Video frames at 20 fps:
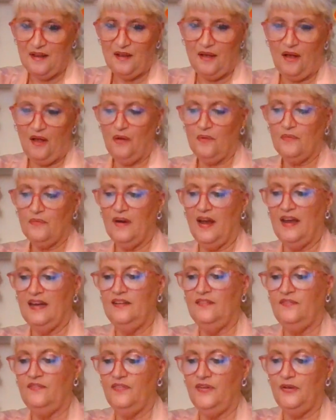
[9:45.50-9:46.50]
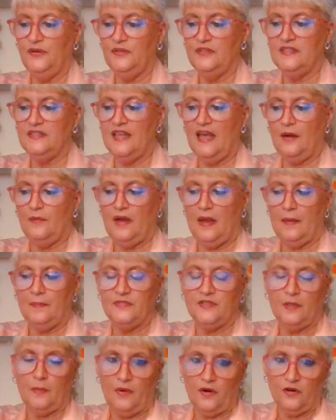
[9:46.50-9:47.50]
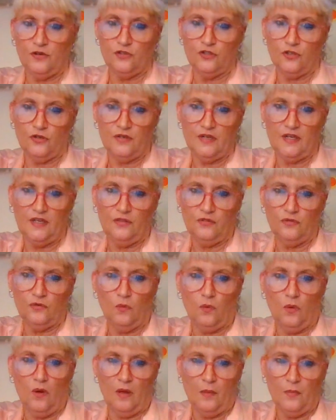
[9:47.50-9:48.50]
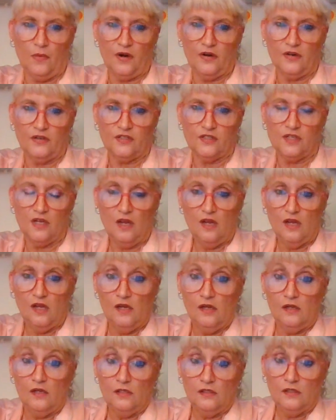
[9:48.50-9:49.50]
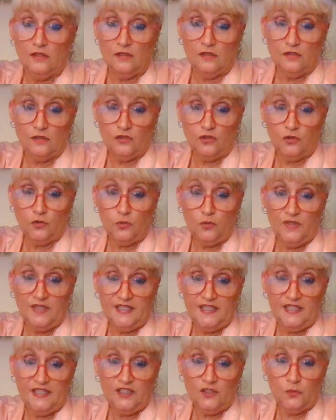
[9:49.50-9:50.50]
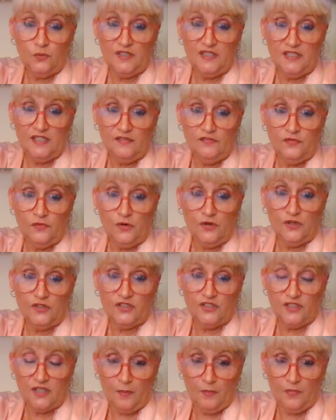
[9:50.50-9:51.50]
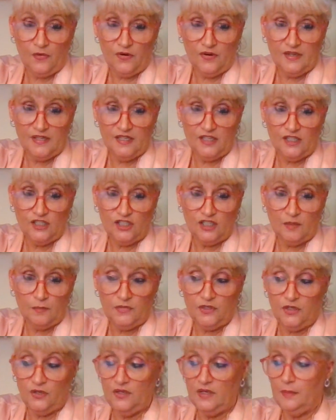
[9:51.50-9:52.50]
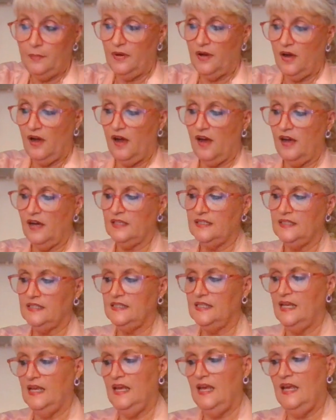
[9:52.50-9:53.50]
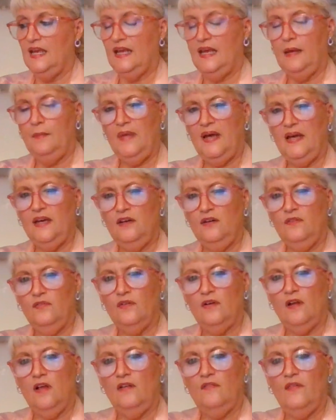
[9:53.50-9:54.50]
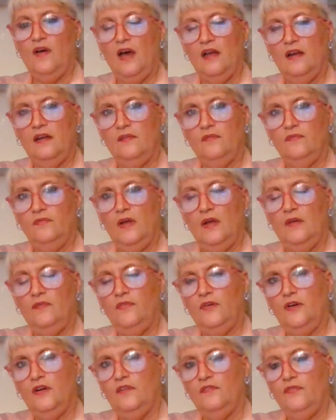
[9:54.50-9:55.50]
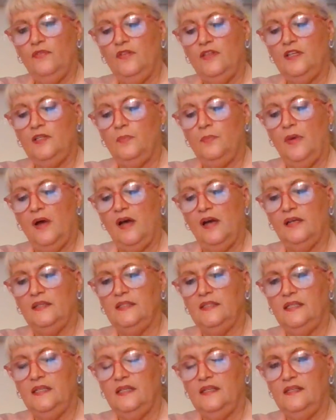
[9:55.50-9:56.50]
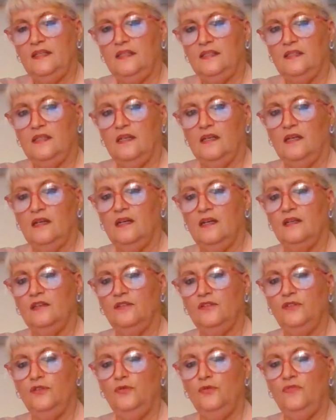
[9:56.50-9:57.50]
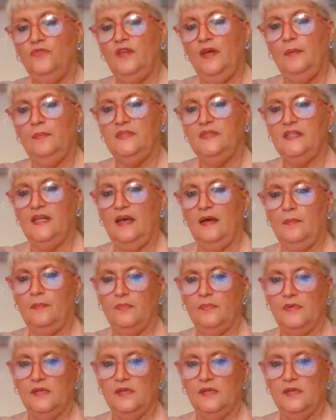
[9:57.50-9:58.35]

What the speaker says: Alrighty, folks, that wraps up our journey through Walmart's 2024 Summer Edition Beauty Box. And my overall verdict for this box is two thumbs up,